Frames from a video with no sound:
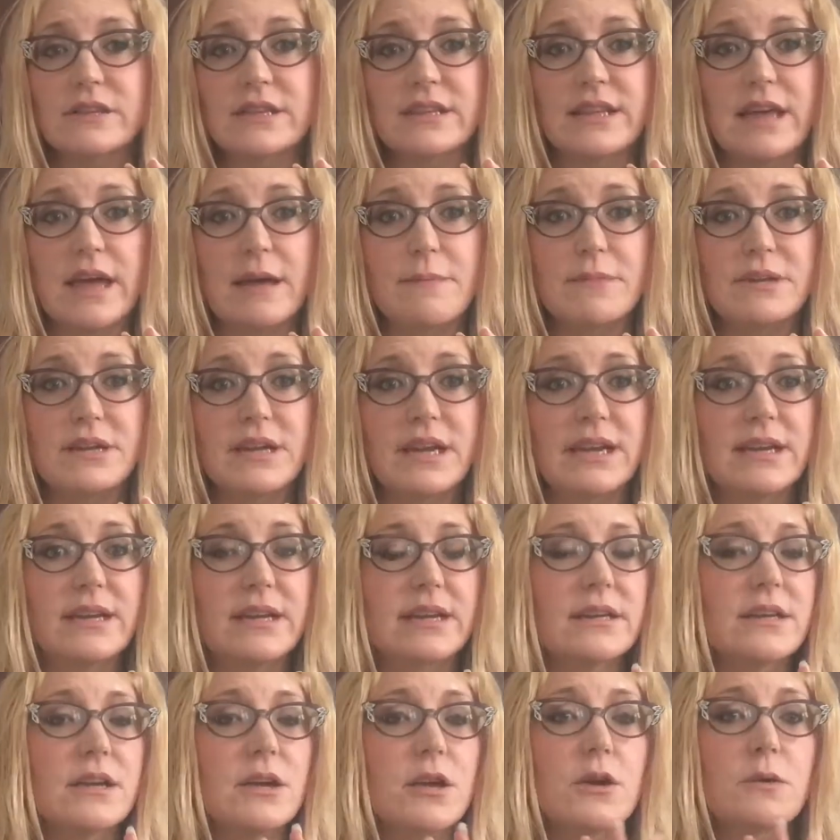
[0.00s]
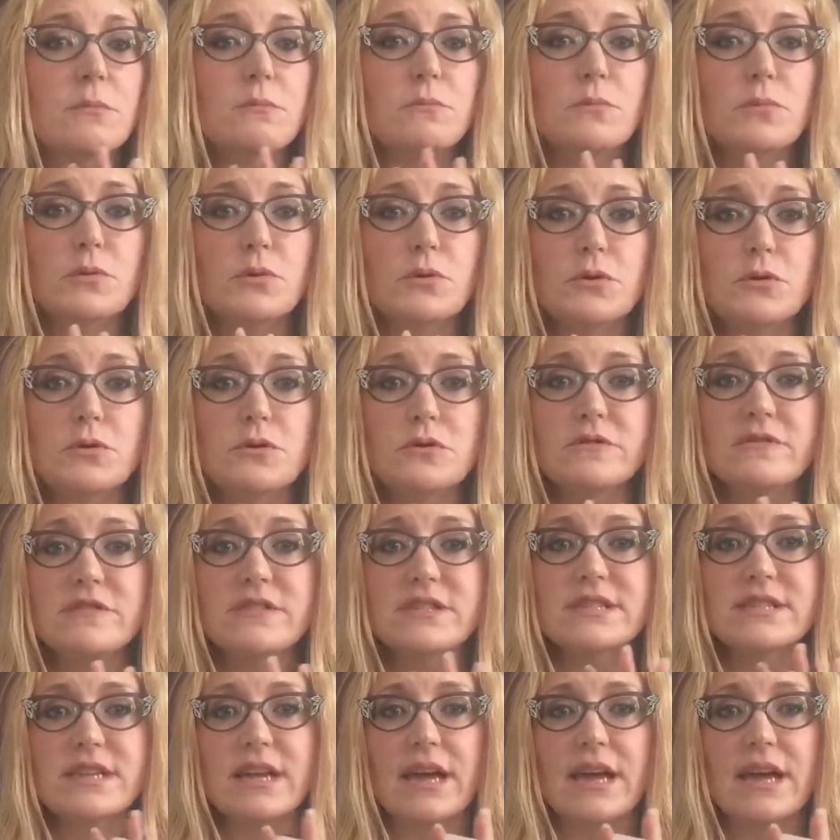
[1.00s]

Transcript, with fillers: laminated, moves